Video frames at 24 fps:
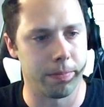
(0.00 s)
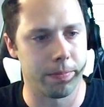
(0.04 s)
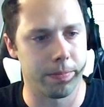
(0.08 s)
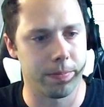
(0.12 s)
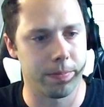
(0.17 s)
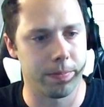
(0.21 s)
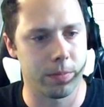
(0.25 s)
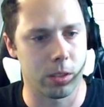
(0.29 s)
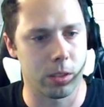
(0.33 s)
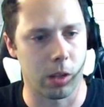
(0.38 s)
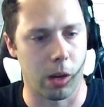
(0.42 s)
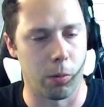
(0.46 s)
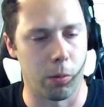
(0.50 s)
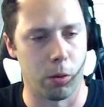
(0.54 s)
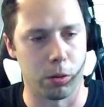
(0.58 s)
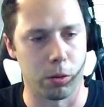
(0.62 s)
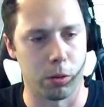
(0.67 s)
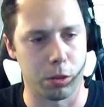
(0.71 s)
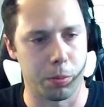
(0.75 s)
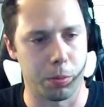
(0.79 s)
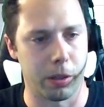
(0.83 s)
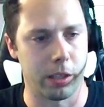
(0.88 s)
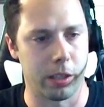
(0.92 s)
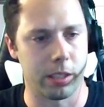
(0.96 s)
So I won't
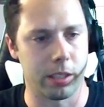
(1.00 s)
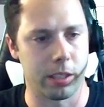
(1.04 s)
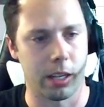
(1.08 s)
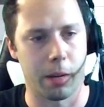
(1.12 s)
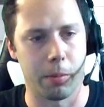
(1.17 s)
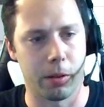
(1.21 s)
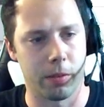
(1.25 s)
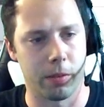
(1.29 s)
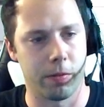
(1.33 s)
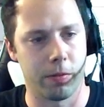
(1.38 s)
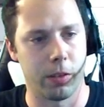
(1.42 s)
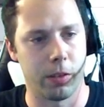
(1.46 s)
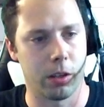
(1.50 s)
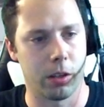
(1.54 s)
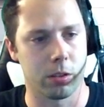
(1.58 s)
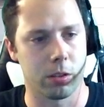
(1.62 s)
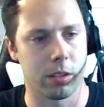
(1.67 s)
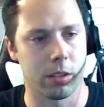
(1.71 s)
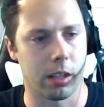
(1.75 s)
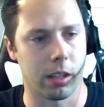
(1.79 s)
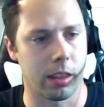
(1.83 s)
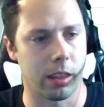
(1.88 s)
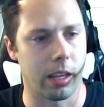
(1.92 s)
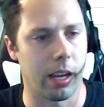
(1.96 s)
spend any time on vehicles
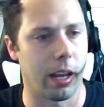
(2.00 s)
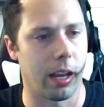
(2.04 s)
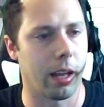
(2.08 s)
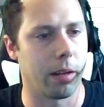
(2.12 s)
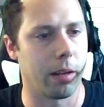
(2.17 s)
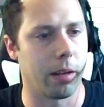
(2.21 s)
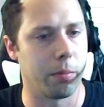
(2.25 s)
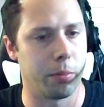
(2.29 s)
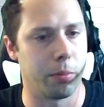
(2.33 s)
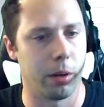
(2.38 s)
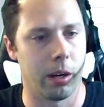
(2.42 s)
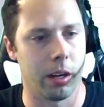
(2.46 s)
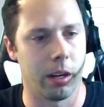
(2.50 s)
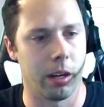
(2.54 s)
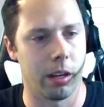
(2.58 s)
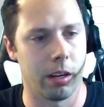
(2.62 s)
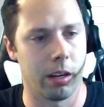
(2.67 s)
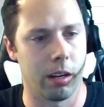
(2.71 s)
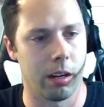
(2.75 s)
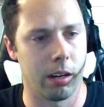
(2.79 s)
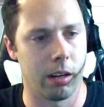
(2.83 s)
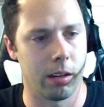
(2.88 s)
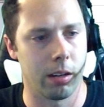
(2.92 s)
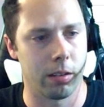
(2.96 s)
like that, but
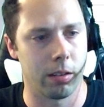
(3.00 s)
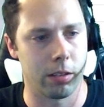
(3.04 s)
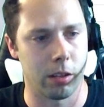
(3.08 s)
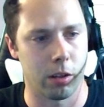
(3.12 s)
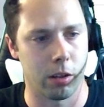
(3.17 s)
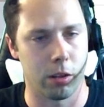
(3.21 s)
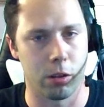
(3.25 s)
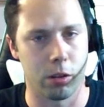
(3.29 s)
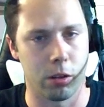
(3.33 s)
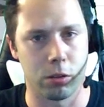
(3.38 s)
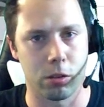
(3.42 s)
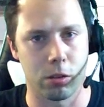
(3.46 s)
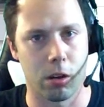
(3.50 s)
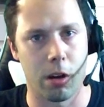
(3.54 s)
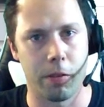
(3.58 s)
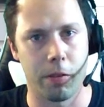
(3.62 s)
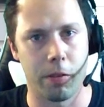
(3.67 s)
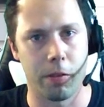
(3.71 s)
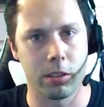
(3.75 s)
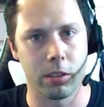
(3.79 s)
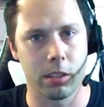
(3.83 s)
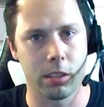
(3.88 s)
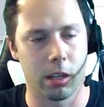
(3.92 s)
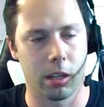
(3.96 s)
those are
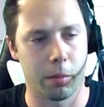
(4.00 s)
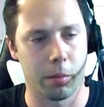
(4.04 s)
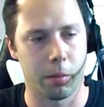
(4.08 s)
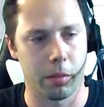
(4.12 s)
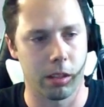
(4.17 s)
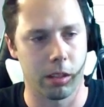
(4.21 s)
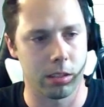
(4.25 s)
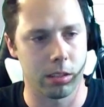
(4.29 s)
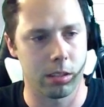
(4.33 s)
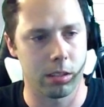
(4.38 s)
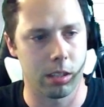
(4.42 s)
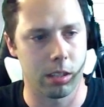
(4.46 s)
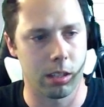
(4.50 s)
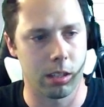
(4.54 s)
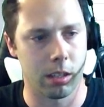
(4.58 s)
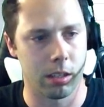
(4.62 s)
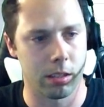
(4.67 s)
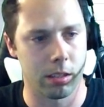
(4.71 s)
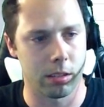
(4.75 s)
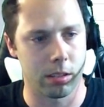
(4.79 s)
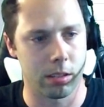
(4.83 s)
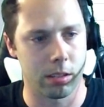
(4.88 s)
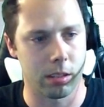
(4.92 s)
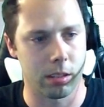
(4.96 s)
obviously going to be listed
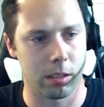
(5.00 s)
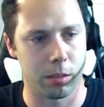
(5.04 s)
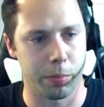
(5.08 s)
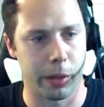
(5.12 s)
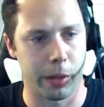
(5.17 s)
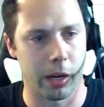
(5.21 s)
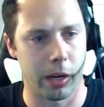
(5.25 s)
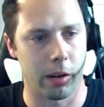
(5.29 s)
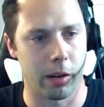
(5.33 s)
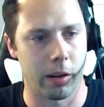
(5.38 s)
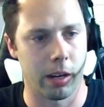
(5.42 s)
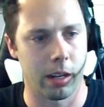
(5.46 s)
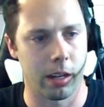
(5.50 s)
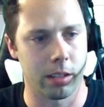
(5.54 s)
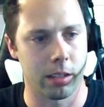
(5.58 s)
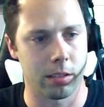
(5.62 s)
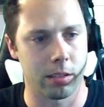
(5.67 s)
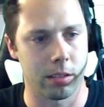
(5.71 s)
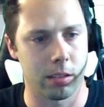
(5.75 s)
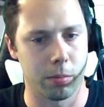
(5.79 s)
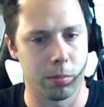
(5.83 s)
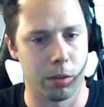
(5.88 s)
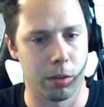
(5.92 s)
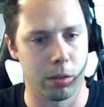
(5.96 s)
as
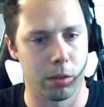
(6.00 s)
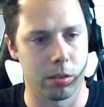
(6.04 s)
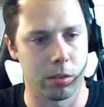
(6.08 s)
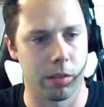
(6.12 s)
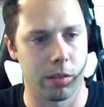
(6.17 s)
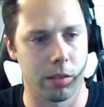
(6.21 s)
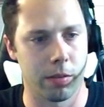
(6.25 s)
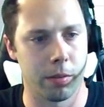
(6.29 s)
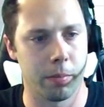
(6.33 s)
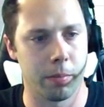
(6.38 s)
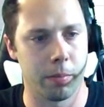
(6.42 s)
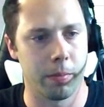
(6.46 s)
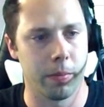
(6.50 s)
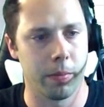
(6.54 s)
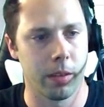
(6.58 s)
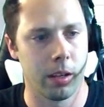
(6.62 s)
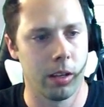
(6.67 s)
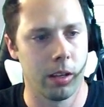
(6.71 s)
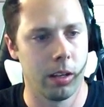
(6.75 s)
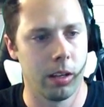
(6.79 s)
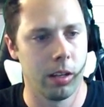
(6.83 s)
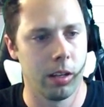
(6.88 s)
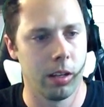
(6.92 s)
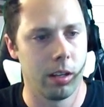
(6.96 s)
biohazard, most of them.
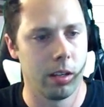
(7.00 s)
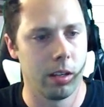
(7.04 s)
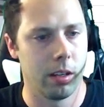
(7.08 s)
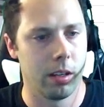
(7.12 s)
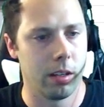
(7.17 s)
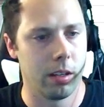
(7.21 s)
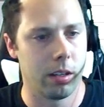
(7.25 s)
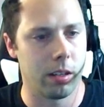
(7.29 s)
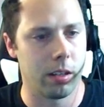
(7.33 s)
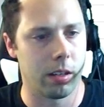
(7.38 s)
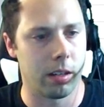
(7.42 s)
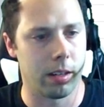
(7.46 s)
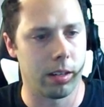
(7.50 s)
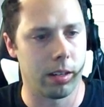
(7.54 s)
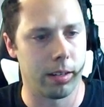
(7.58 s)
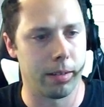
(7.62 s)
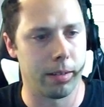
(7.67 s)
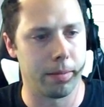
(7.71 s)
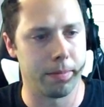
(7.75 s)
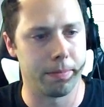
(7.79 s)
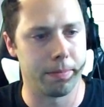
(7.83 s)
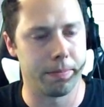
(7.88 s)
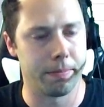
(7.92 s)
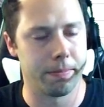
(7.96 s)

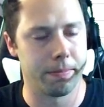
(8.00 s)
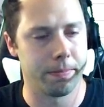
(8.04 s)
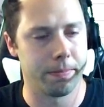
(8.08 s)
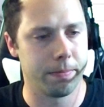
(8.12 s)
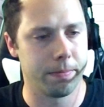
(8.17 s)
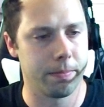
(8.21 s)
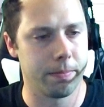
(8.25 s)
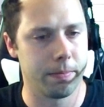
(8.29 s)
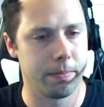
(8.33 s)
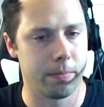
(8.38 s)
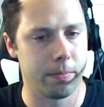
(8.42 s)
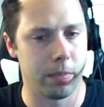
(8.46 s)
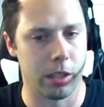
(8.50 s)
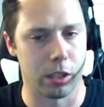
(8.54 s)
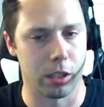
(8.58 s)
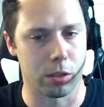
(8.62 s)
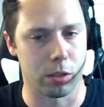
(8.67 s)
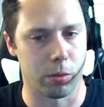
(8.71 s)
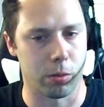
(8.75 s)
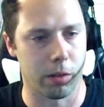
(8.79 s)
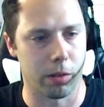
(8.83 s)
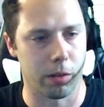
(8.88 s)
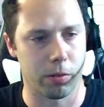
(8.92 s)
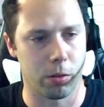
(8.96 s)
Um, this
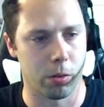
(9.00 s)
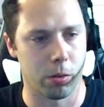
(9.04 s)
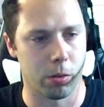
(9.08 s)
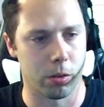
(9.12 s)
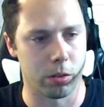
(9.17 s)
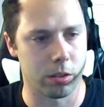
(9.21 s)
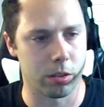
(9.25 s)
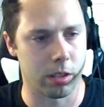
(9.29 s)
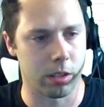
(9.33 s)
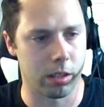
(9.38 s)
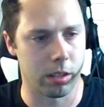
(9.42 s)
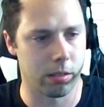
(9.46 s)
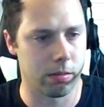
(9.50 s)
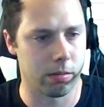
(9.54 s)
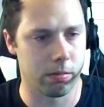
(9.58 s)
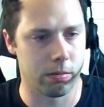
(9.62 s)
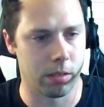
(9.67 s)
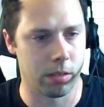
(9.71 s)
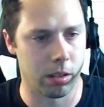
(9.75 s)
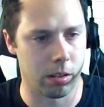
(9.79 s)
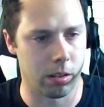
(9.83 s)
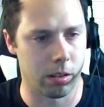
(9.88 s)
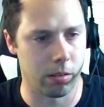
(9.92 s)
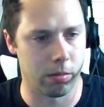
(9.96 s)
one, of course,
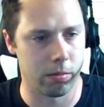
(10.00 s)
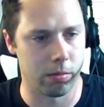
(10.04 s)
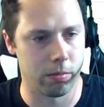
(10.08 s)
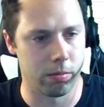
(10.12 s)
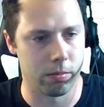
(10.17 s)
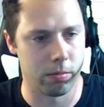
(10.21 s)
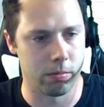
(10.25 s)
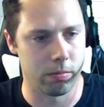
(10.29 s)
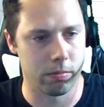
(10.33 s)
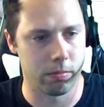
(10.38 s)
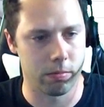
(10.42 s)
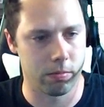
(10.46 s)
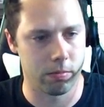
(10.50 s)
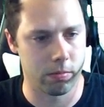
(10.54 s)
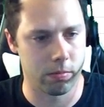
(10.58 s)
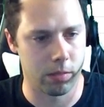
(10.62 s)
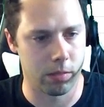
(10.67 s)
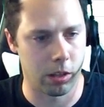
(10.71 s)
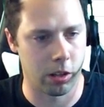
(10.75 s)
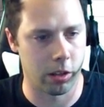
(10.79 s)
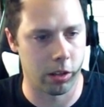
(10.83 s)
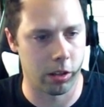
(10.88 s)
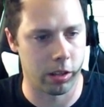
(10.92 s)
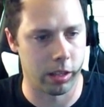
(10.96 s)

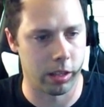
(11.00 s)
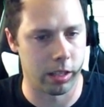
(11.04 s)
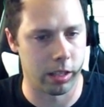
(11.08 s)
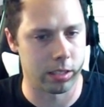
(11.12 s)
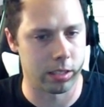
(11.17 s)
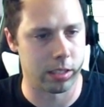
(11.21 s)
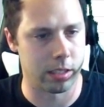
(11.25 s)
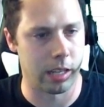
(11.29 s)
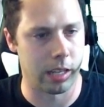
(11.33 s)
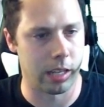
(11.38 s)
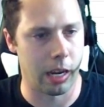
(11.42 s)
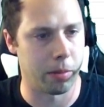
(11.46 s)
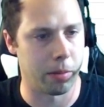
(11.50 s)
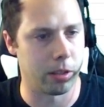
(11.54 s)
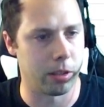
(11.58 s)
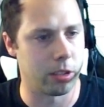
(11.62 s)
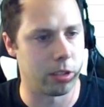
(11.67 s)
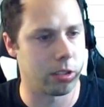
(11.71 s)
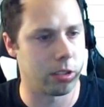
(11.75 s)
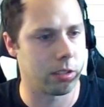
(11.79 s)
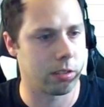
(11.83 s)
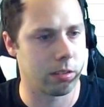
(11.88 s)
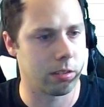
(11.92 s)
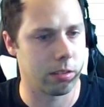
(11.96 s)
other than this
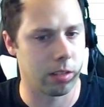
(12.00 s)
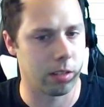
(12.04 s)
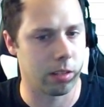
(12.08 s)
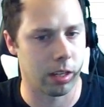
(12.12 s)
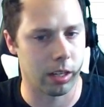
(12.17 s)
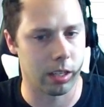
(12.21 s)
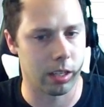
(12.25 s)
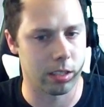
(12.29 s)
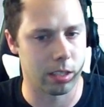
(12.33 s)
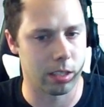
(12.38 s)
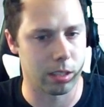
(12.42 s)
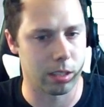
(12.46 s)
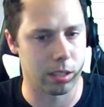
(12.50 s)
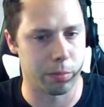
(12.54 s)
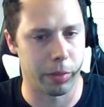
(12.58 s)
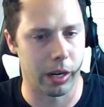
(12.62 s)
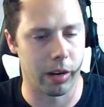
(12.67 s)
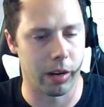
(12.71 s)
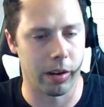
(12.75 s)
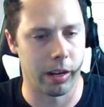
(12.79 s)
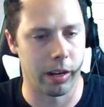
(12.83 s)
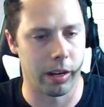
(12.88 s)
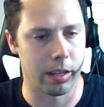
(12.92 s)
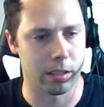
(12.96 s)
damage, I guess it's
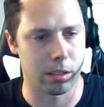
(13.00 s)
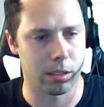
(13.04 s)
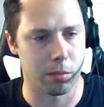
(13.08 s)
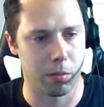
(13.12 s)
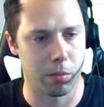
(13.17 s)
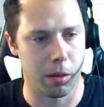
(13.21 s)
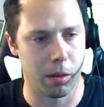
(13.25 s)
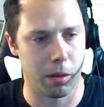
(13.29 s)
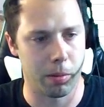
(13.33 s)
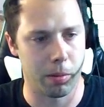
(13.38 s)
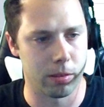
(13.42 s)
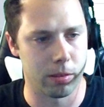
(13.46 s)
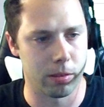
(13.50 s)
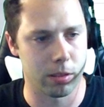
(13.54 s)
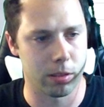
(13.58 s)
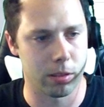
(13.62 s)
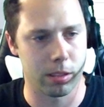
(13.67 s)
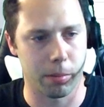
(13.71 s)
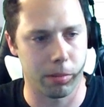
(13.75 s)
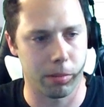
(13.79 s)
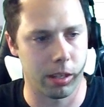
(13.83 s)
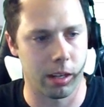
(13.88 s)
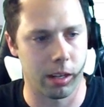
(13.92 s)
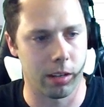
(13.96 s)
biohazard. Maybe
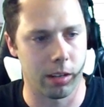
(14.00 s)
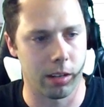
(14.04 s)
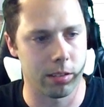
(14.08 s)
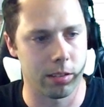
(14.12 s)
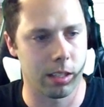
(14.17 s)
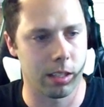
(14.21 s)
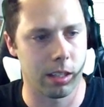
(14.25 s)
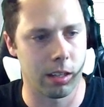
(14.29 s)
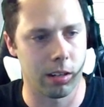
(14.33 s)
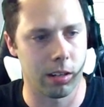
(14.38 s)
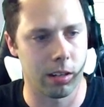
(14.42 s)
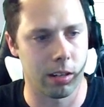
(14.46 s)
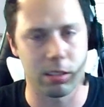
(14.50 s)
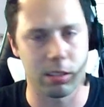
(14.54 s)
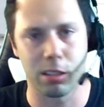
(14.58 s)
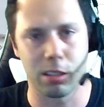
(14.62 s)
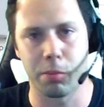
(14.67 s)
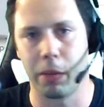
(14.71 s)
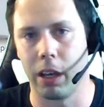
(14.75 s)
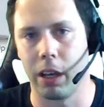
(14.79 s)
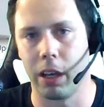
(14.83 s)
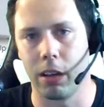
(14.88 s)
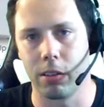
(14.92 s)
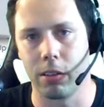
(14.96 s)
something else in there. It
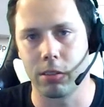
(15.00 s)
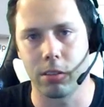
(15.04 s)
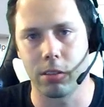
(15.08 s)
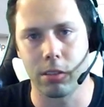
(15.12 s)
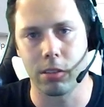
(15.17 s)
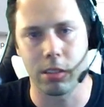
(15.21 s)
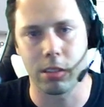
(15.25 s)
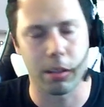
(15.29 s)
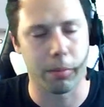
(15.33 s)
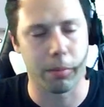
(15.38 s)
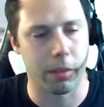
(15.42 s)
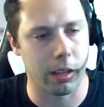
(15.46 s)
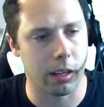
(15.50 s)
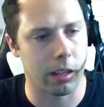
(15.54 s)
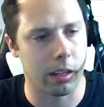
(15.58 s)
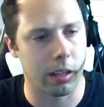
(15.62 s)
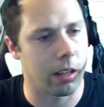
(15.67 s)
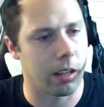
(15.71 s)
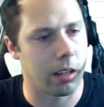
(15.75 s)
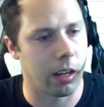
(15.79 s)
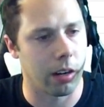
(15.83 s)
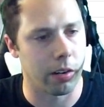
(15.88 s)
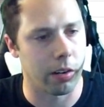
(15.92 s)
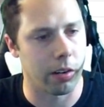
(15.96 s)
smells or something.
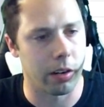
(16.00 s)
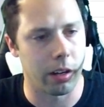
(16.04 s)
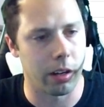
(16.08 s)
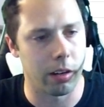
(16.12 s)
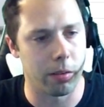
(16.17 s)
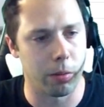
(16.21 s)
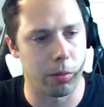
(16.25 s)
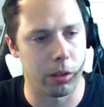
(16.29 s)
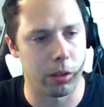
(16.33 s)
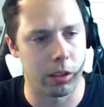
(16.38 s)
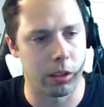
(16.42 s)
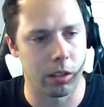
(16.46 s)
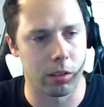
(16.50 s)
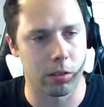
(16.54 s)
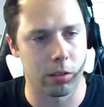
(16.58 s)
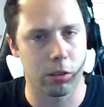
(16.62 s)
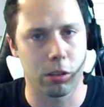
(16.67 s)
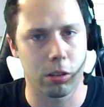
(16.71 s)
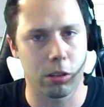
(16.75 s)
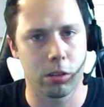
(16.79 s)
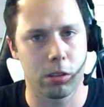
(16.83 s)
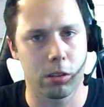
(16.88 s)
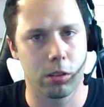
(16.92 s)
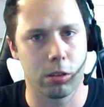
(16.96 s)
I don't know what their
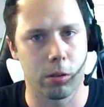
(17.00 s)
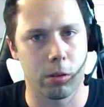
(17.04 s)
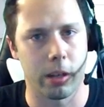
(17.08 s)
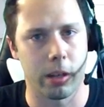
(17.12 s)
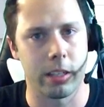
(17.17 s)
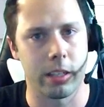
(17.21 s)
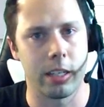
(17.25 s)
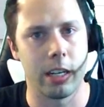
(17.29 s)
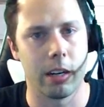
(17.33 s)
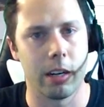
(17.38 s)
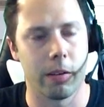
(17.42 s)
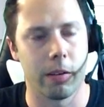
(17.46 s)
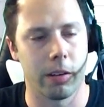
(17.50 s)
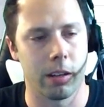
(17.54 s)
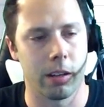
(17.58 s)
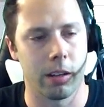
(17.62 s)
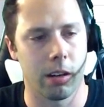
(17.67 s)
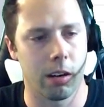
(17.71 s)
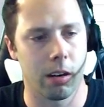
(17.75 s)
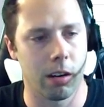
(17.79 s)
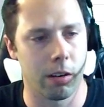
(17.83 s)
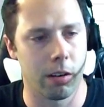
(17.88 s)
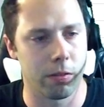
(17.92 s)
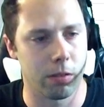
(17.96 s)
criteria
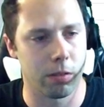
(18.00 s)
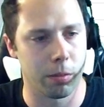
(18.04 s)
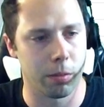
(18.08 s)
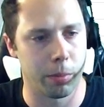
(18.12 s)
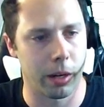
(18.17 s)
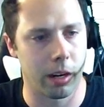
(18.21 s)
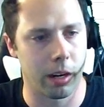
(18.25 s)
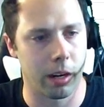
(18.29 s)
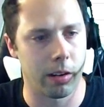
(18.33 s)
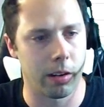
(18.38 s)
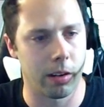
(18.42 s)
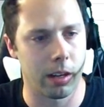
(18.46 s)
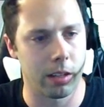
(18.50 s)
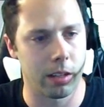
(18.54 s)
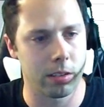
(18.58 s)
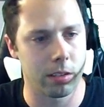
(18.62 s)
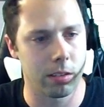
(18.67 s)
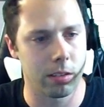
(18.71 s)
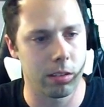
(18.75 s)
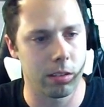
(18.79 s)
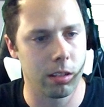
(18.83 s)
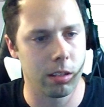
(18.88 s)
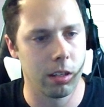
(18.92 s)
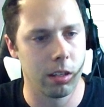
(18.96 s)
are for
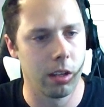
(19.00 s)
biohazard.